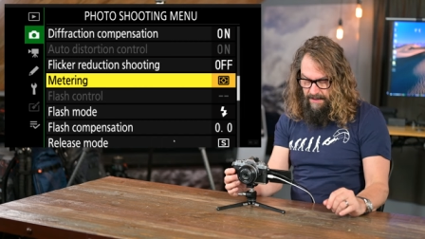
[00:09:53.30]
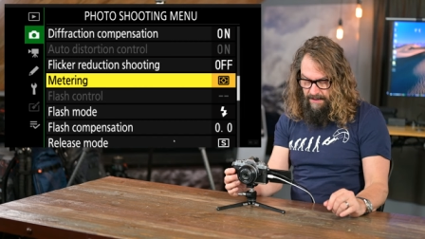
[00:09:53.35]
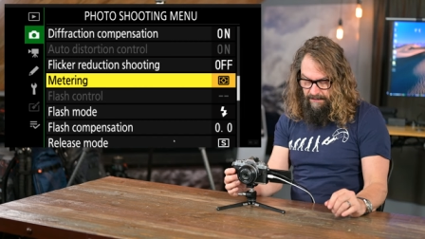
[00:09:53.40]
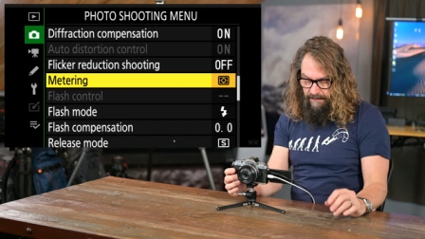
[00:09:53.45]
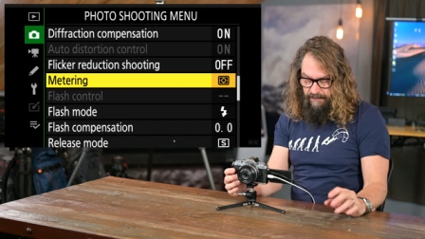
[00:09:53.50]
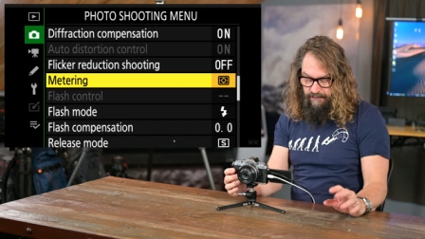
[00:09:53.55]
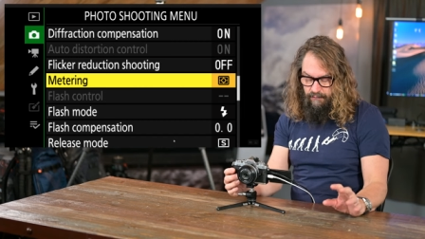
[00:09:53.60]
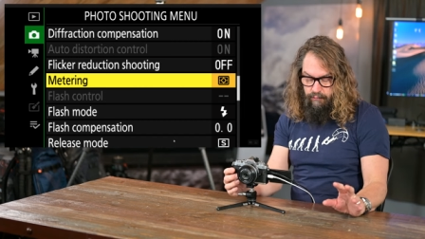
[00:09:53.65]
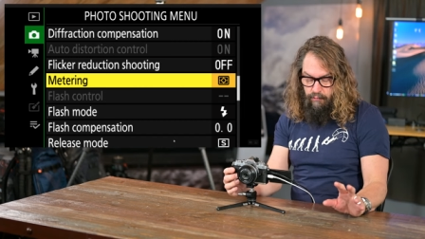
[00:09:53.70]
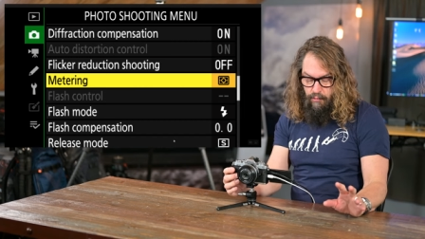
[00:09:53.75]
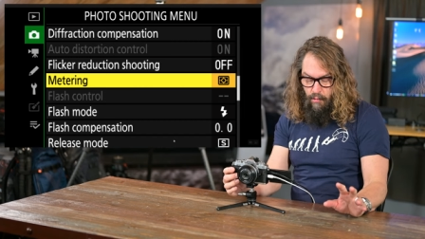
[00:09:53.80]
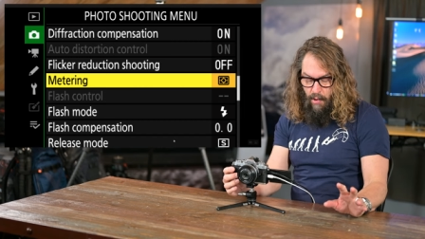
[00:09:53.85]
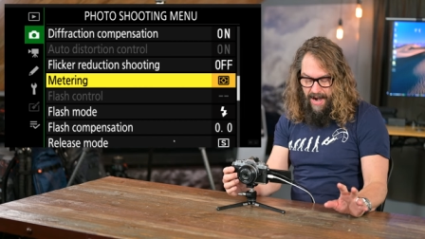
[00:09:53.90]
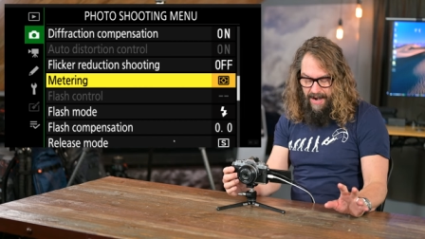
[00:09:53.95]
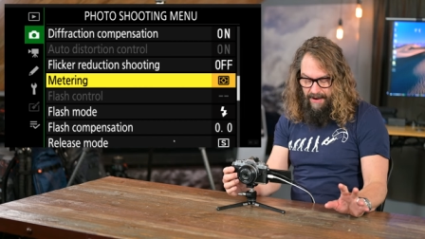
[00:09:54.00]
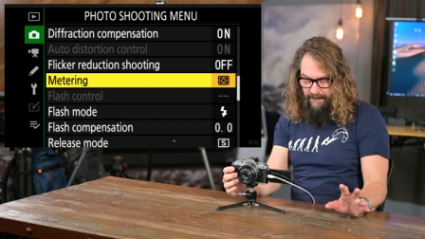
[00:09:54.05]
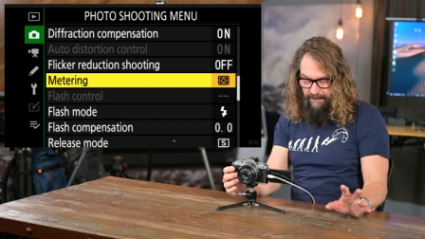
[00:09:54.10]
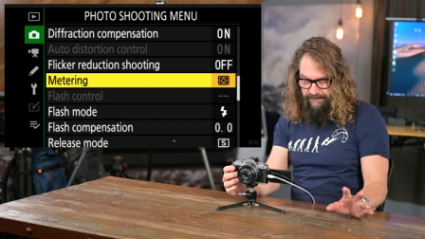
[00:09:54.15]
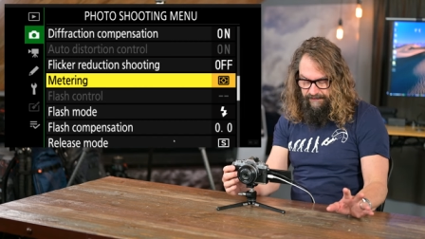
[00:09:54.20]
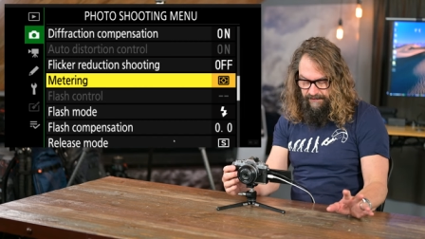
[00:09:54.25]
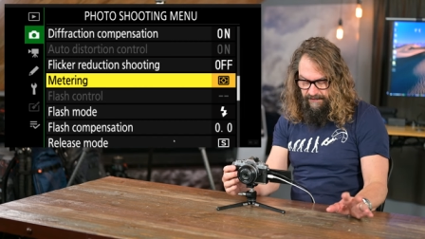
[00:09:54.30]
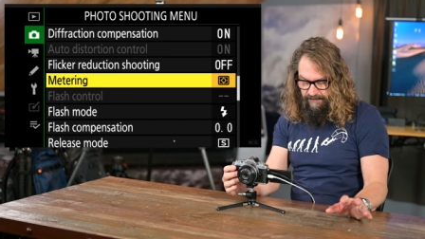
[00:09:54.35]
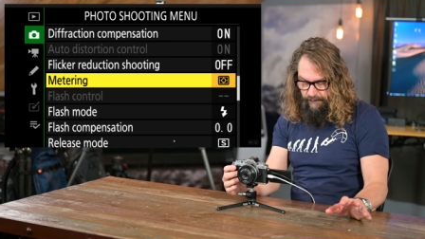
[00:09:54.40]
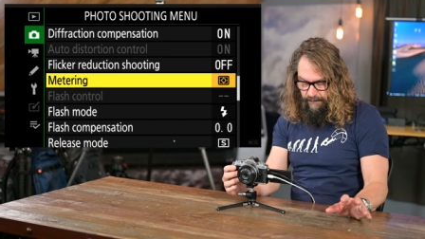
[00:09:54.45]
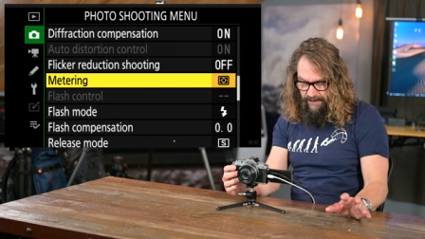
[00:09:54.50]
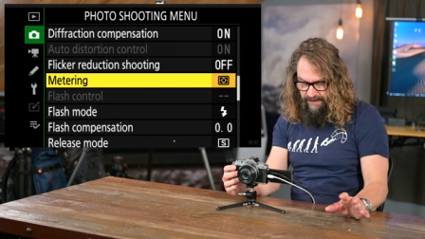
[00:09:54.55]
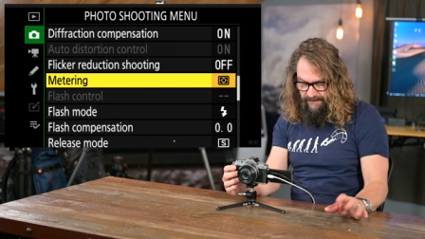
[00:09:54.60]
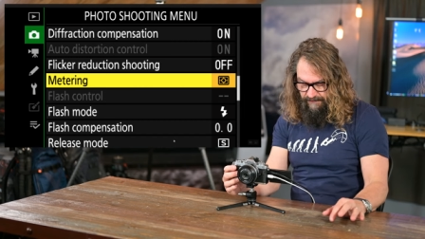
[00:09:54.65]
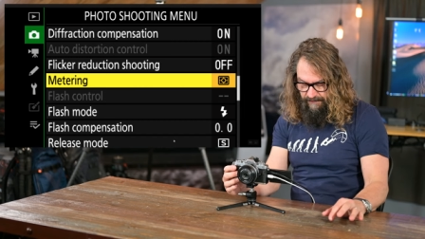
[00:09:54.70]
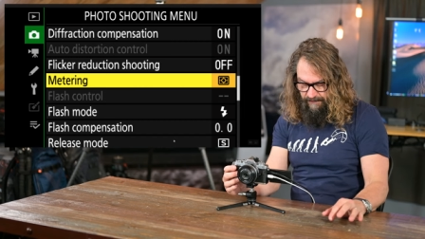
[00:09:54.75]
those rare
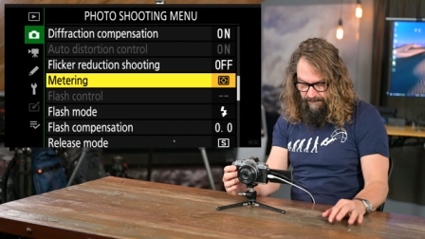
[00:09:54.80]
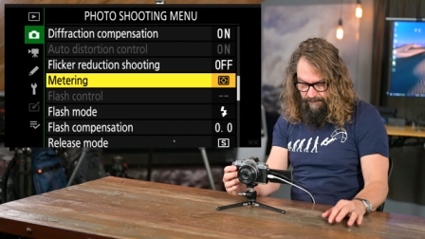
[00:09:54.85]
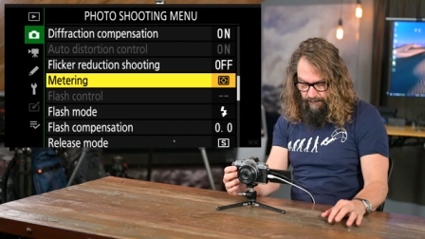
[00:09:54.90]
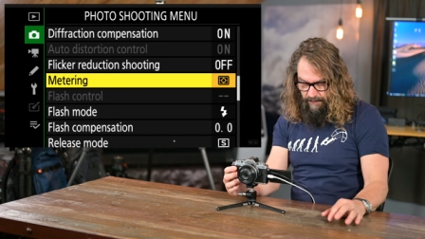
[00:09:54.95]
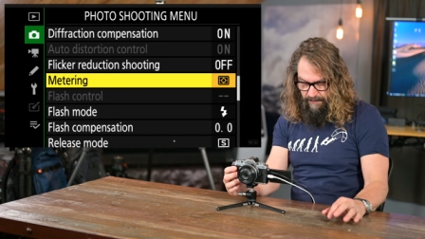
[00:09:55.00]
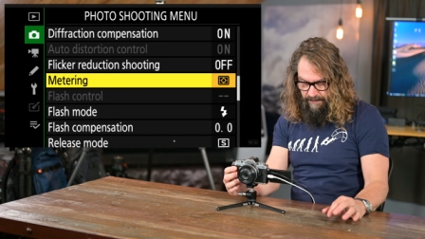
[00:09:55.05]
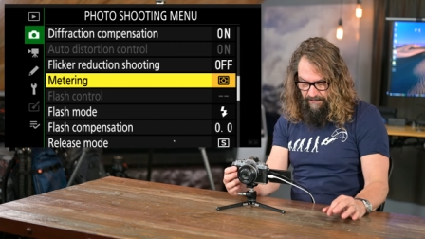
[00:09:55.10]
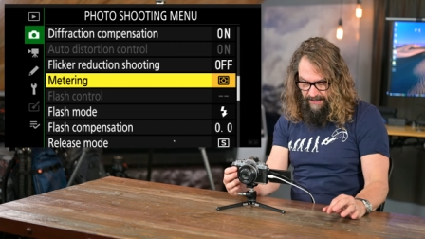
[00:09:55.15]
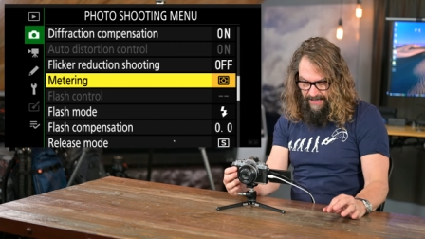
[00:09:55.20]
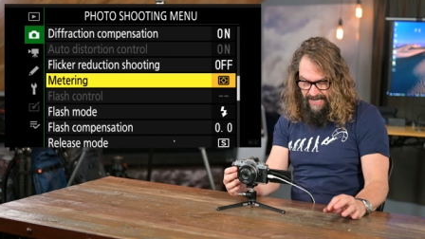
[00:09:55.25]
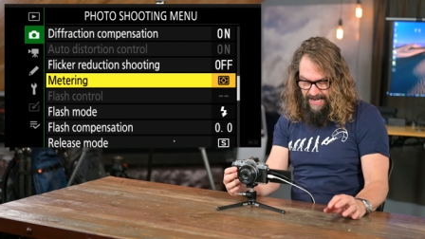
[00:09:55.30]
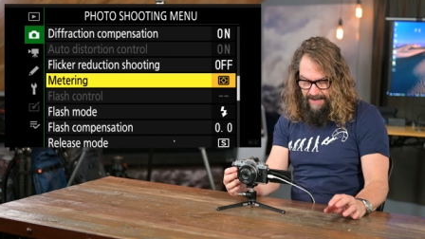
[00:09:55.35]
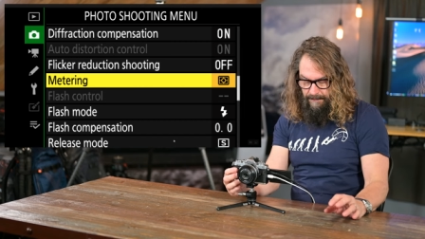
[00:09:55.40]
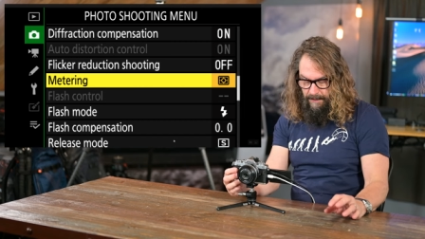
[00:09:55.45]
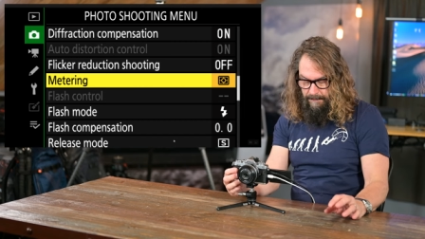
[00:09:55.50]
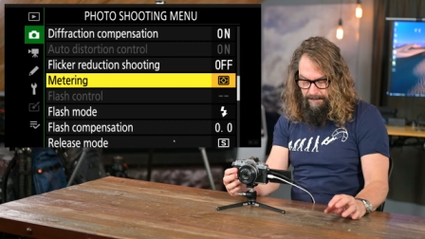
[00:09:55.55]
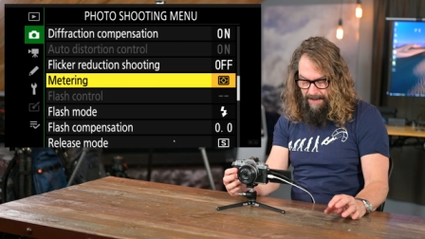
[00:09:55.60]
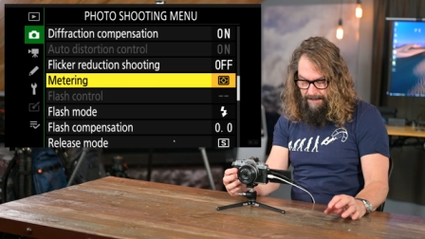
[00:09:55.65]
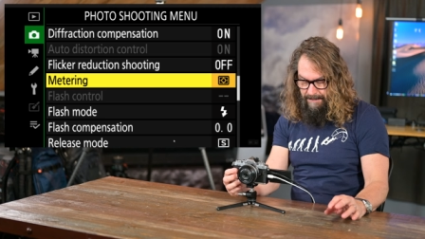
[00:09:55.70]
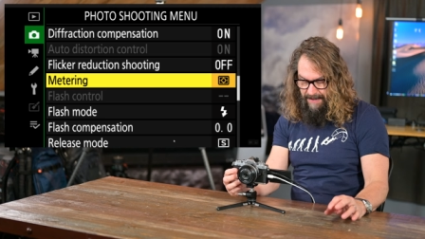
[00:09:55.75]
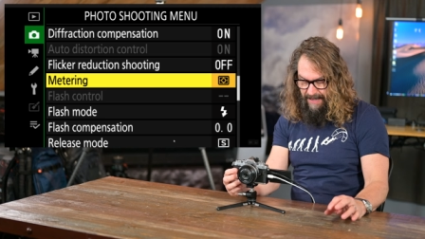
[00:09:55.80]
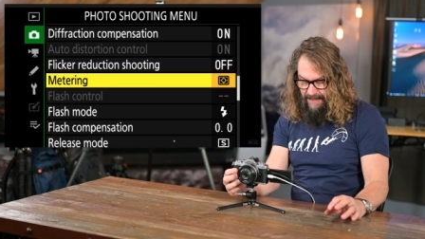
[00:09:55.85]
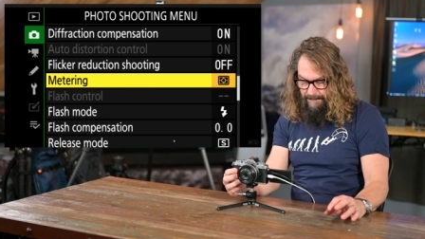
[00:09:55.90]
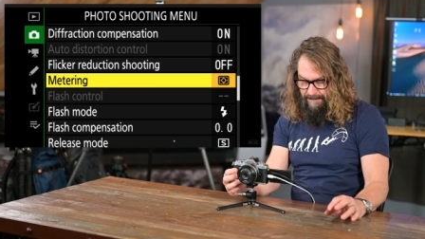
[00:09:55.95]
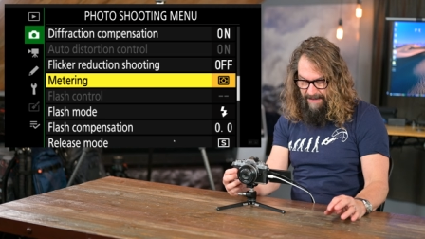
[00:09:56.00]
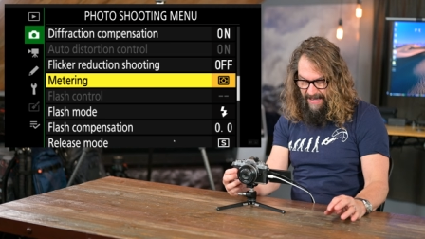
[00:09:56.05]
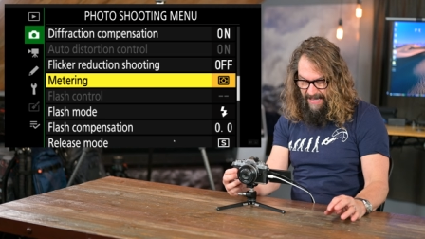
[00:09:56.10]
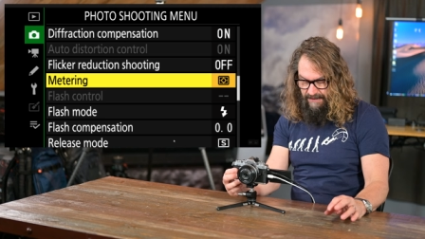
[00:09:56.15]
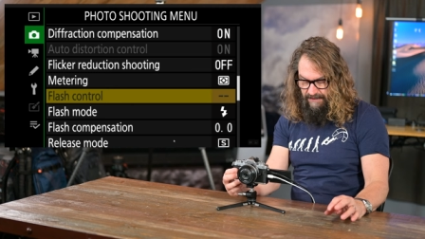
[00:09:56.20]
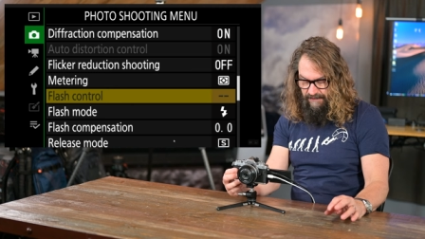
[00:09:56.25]
situations where the camera might make a
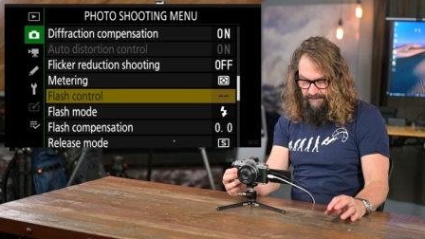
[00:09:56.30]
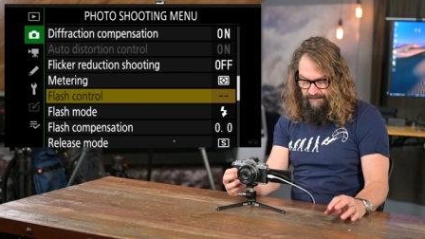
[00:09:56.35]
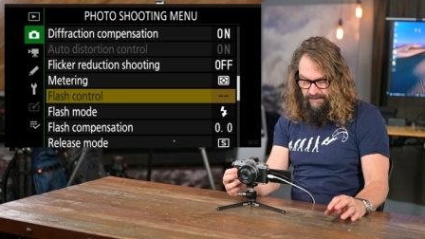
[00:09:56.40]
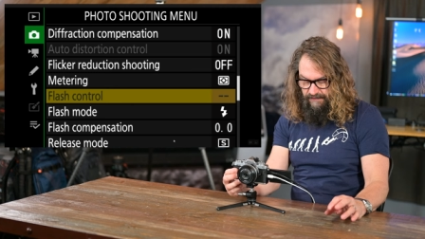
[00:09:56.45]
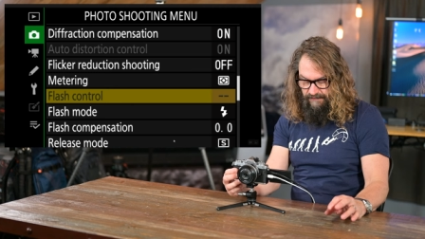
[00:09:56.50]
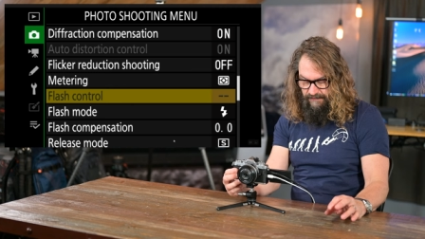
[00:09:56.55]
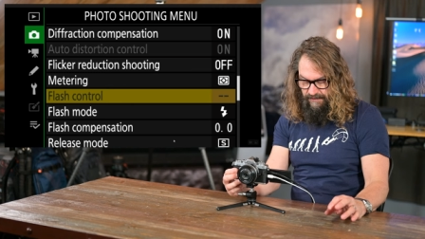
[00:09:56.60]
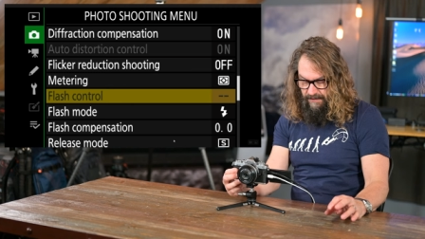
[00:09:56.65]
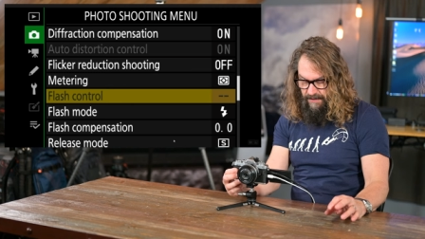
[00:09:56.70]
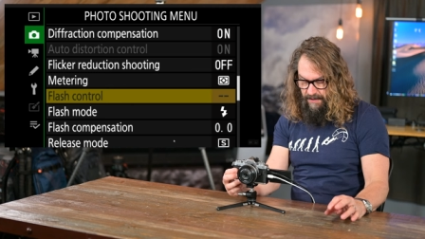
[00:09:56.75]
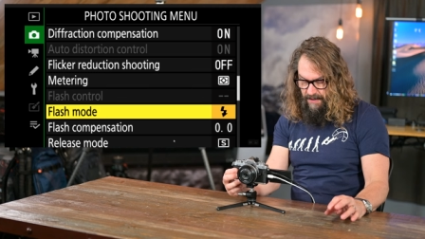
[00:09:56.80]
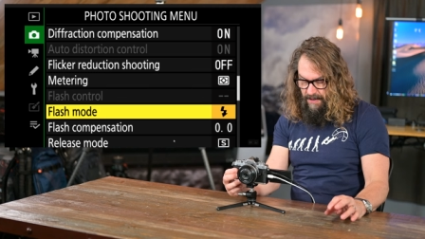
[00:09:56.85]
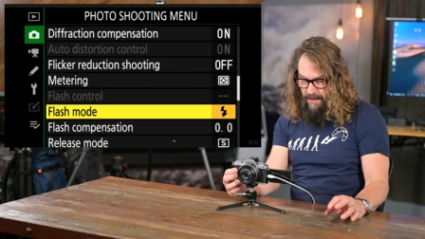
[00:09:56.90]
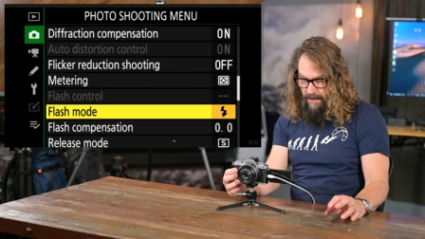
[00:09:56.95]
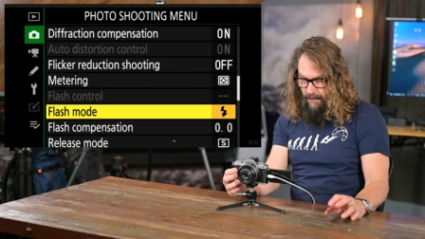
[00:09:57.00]
bad decision.